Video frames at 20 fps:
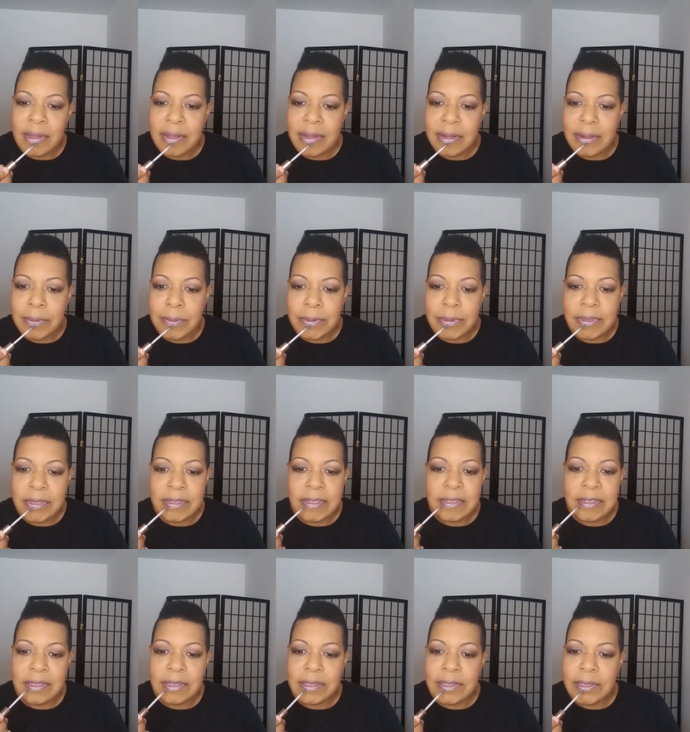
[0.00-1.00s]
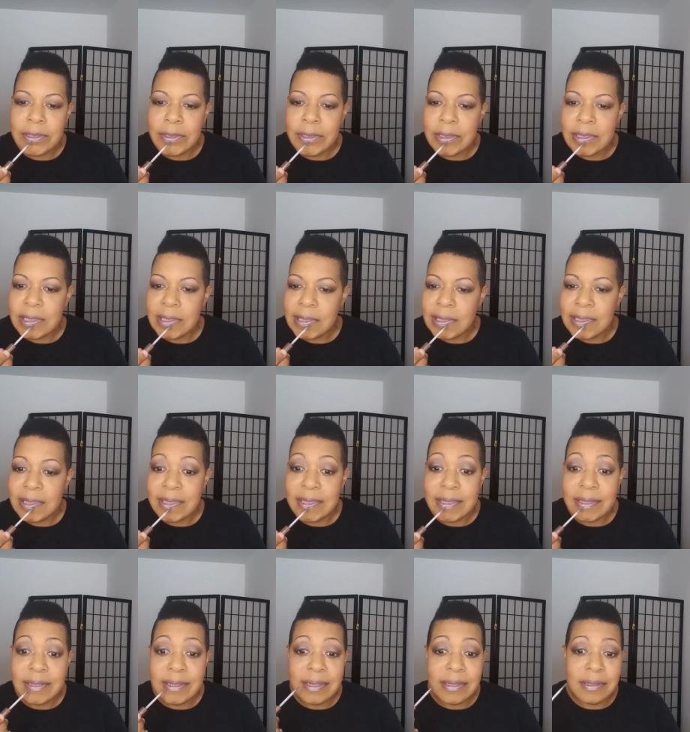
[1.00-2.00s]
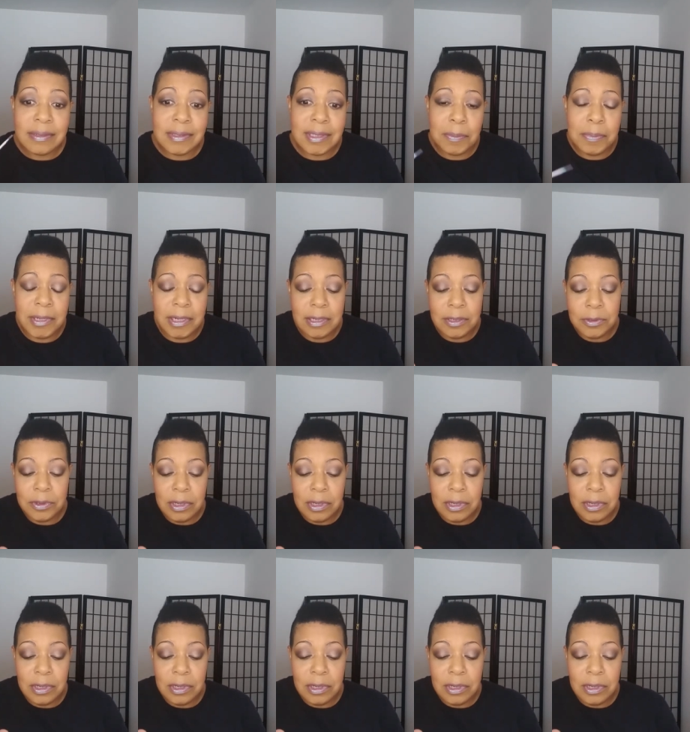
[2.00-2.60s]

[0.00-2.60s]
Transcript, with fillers: I will continue to use it depending